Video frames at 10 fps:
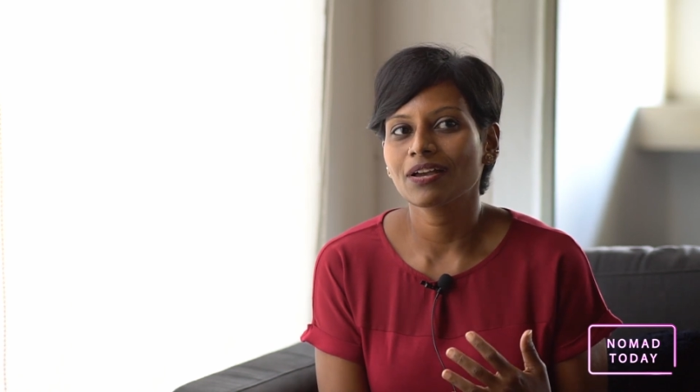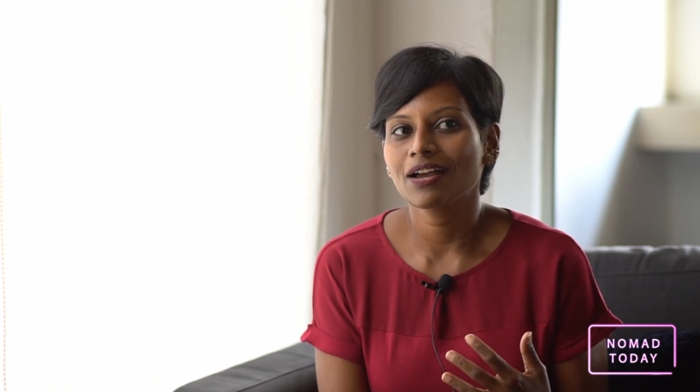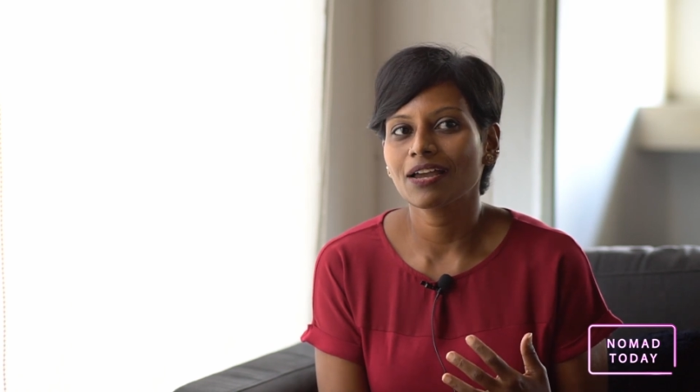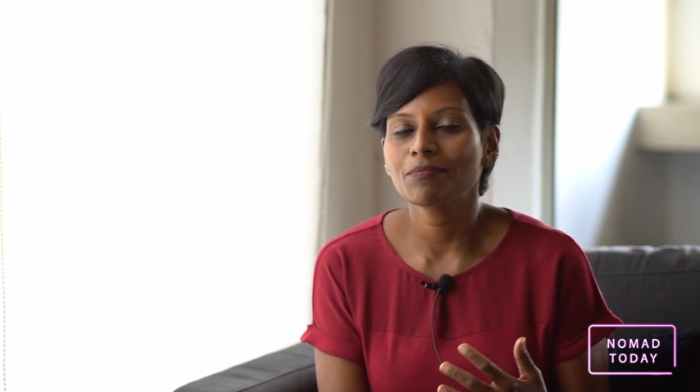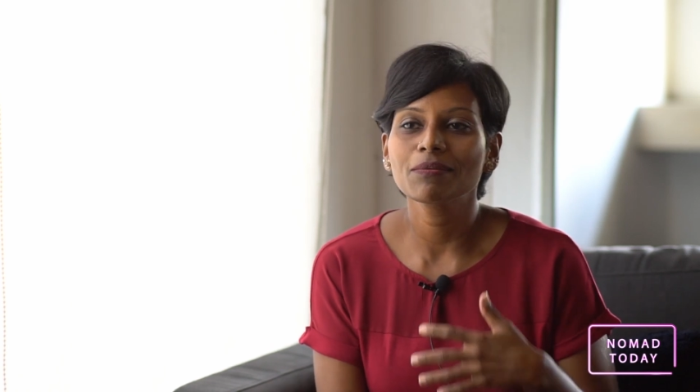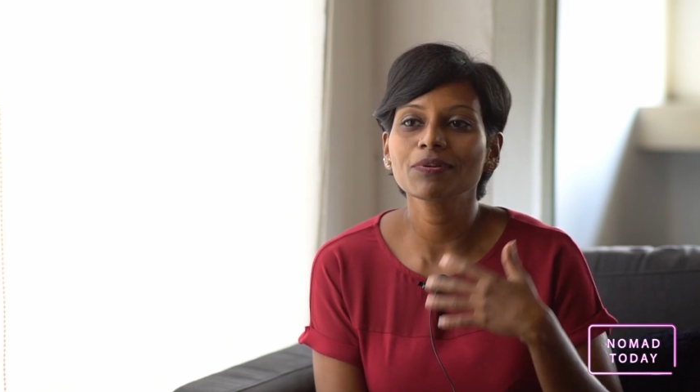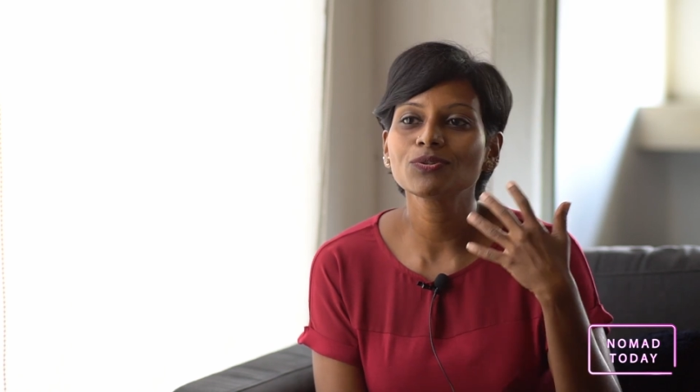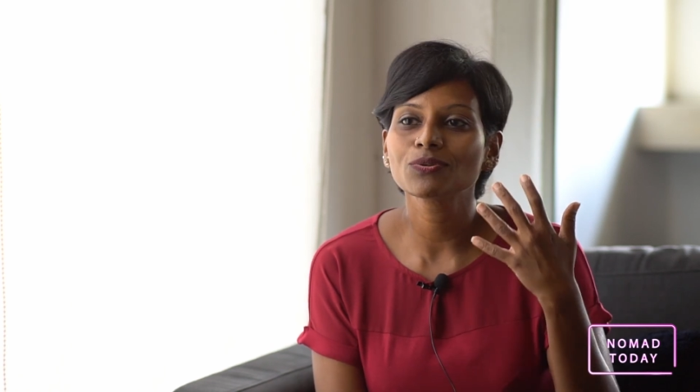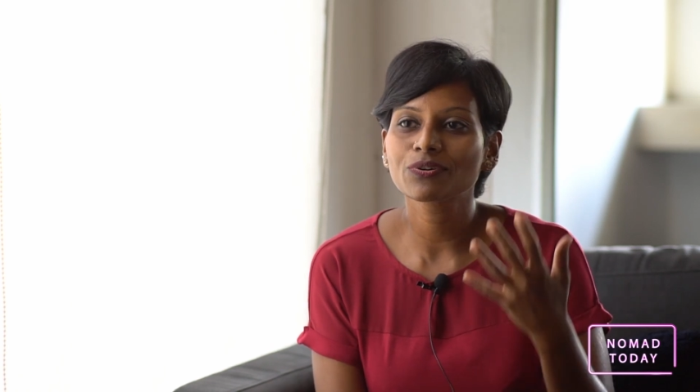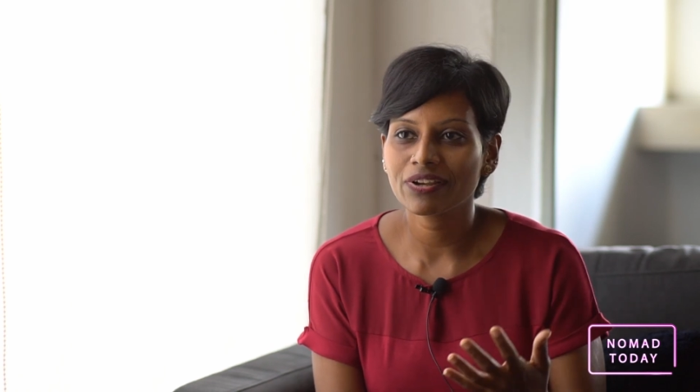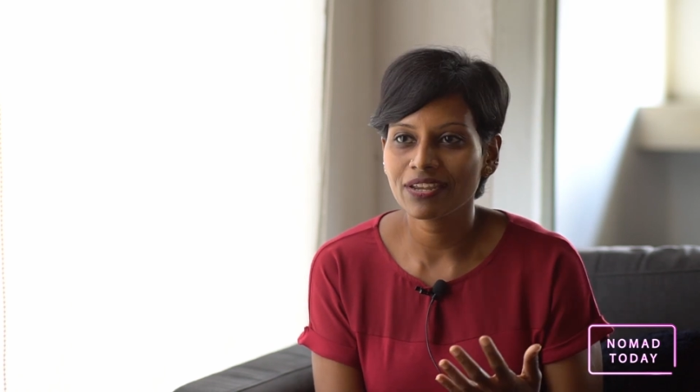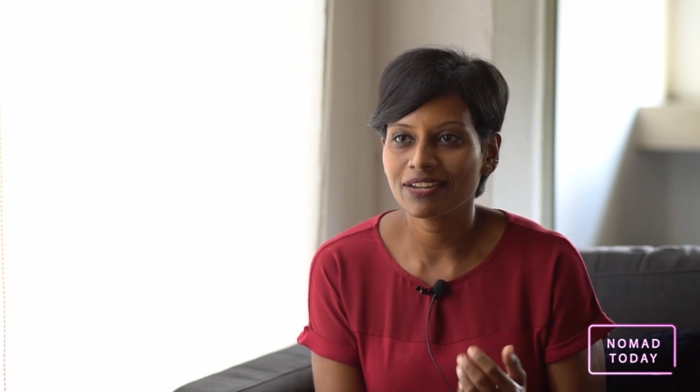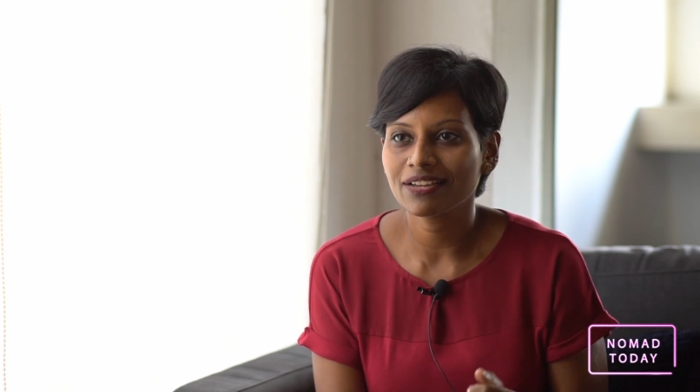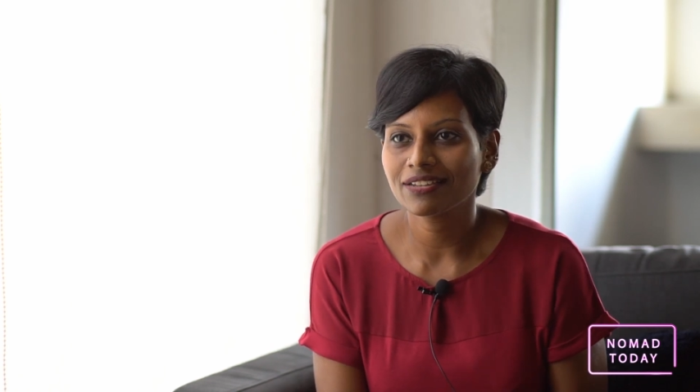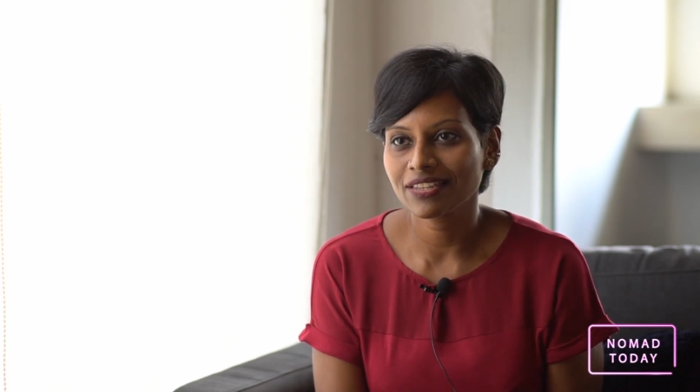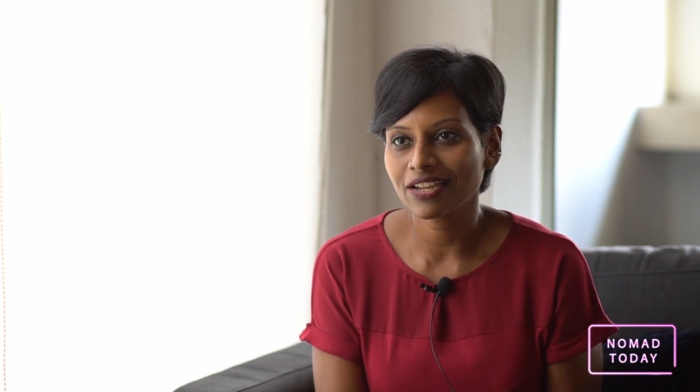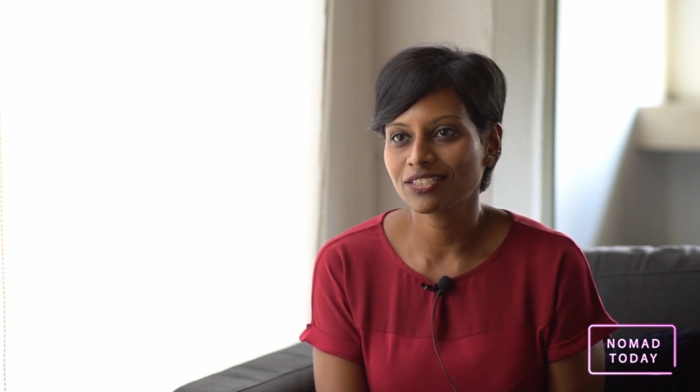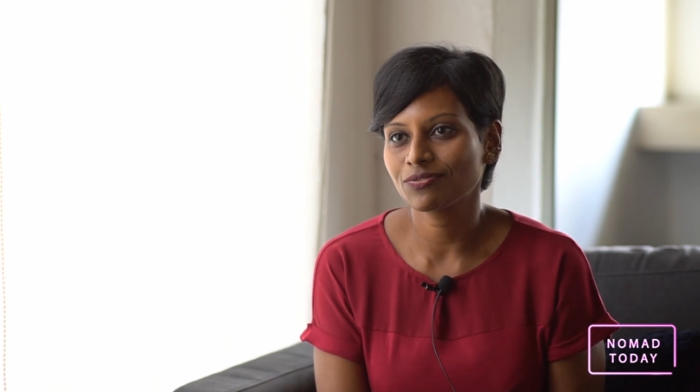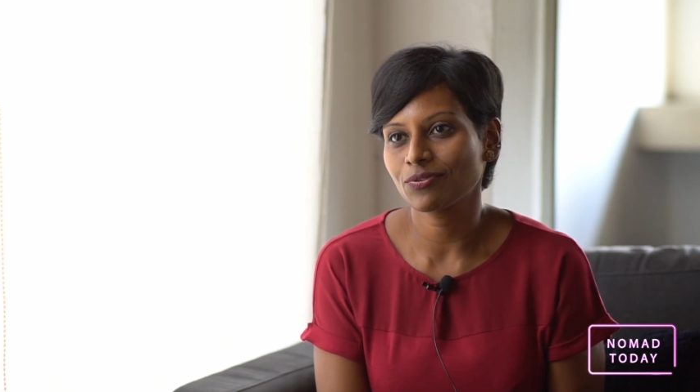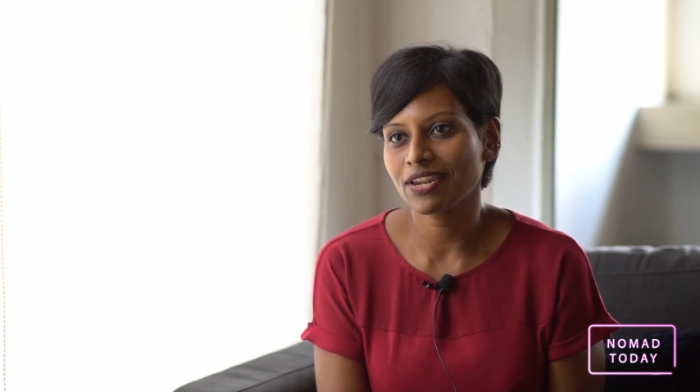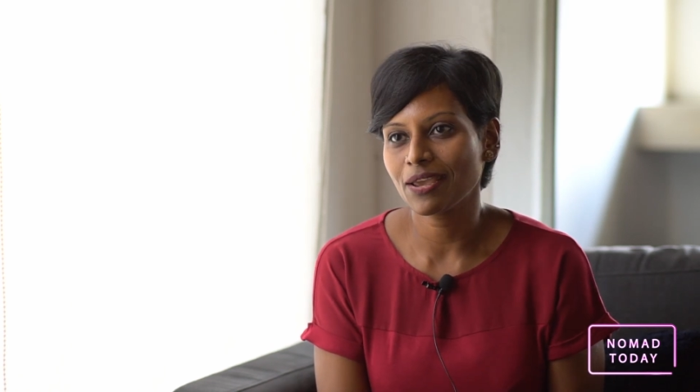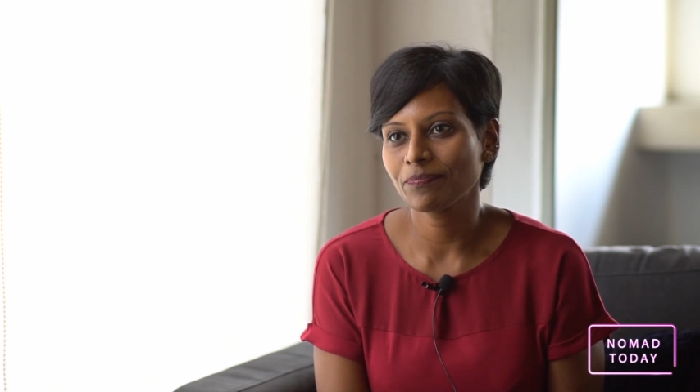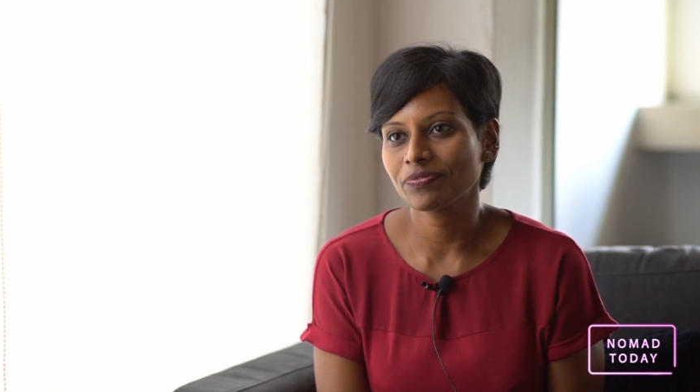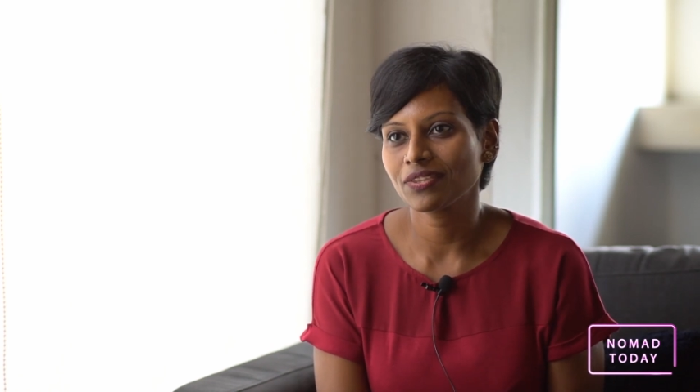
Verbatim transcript: I'm able to create a touch for them